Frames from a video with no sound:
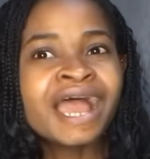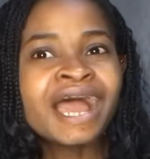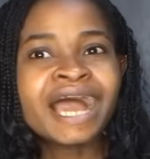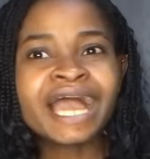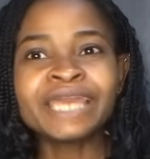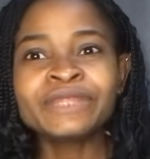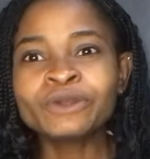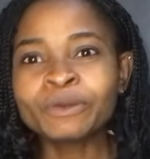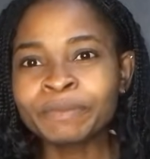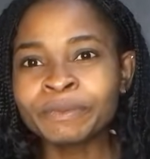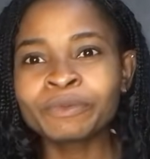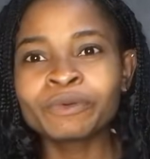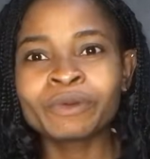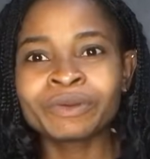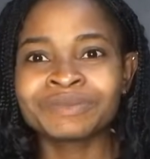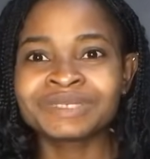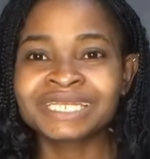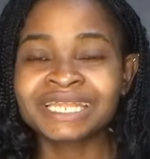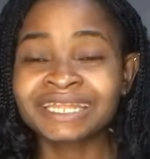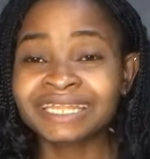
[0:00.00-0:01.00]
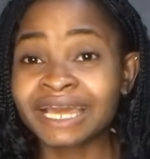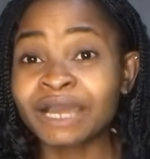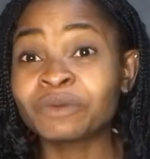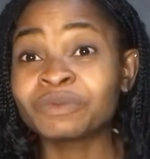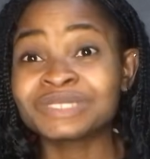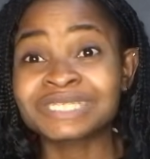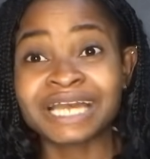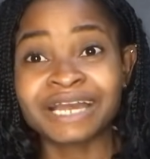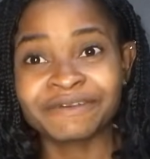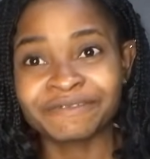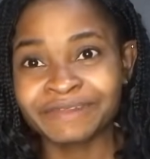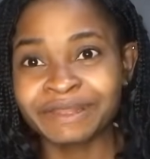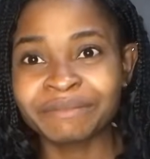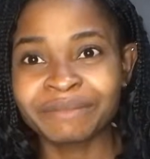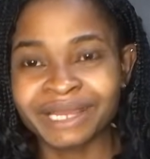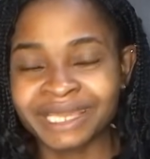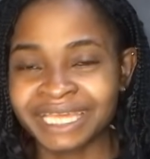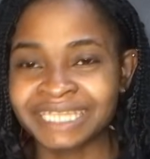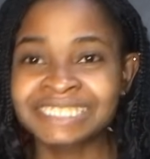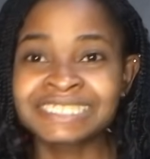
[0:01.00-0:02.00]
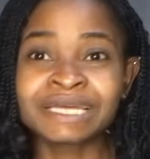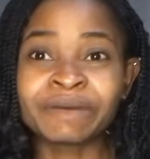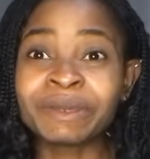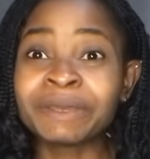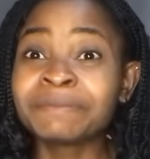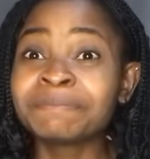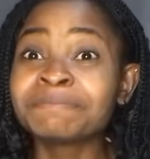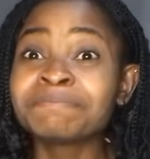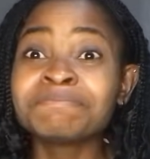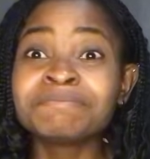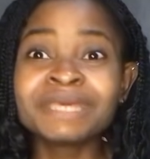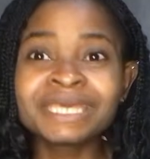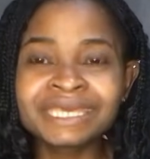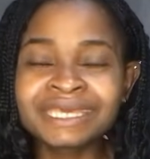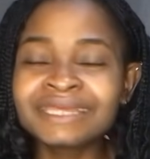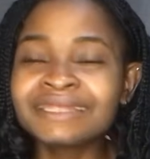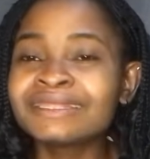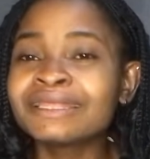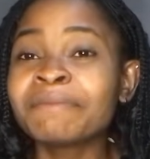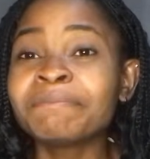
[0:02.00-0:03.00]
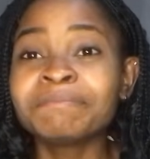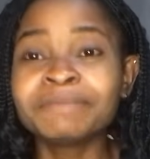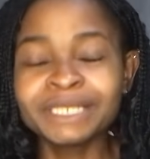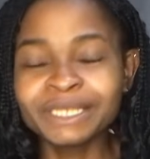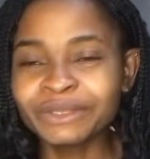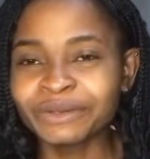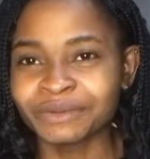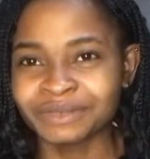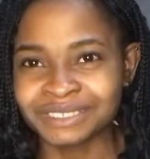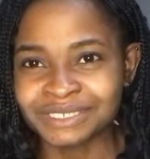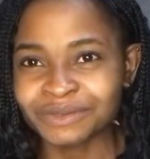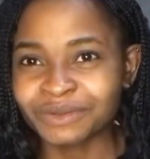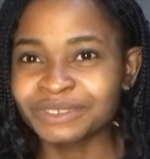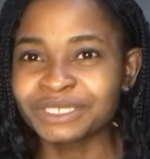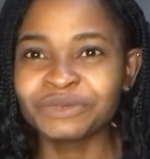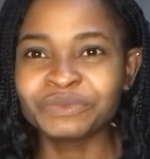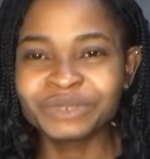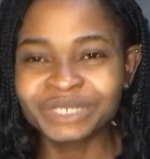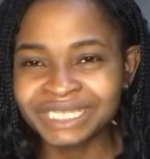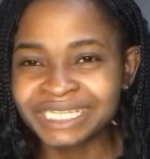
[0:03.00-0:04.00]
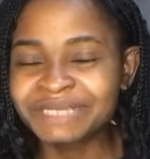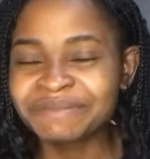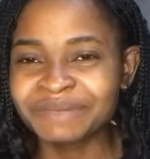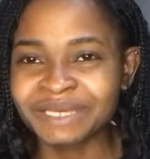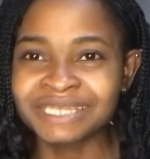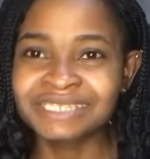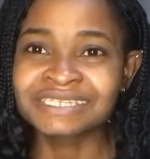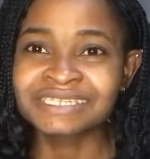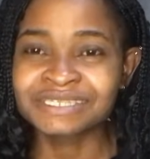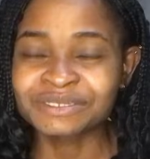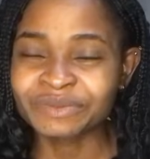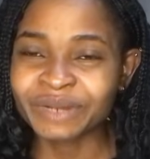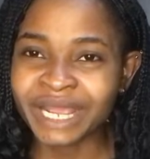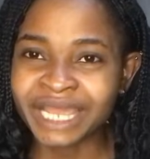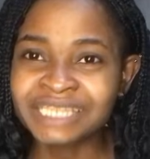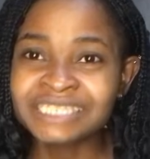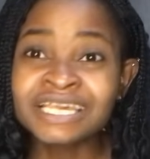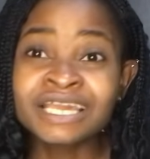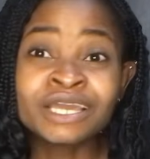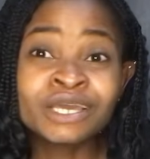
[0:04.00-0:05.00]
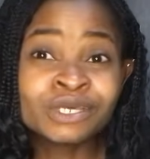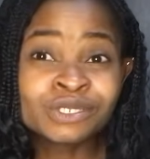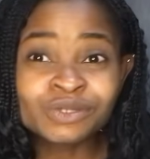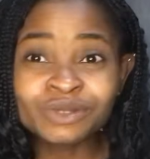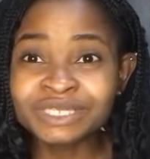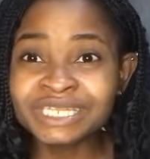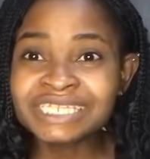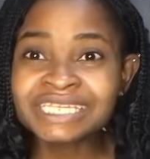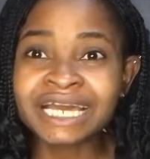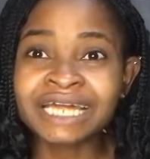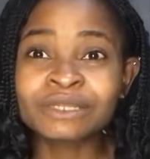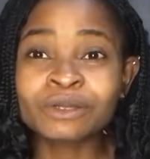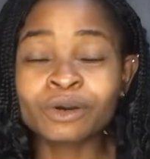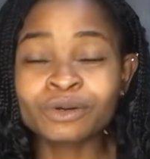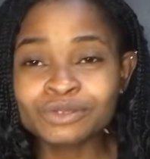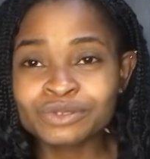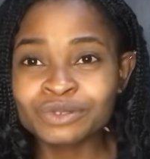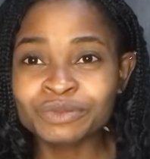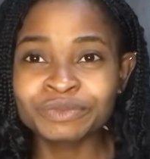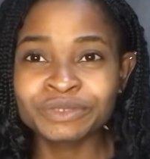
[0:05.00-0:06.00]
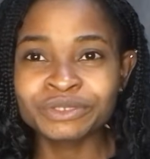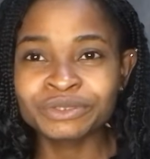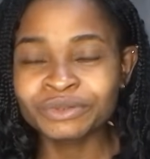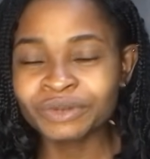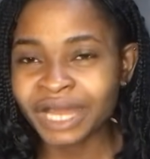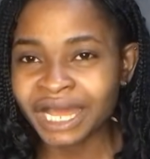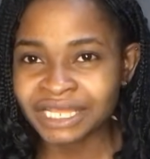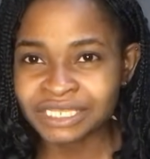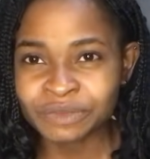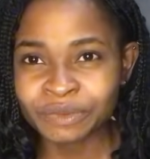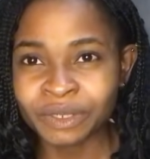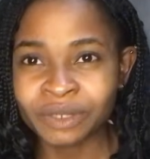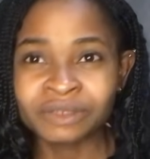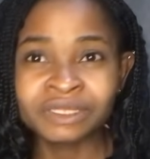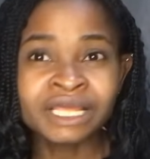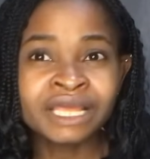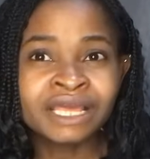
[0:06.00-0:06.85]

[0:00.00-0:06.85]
I know people, when we started out with affiliate marketing, that were making millions on a weekly basis, right? So this can also be you as well.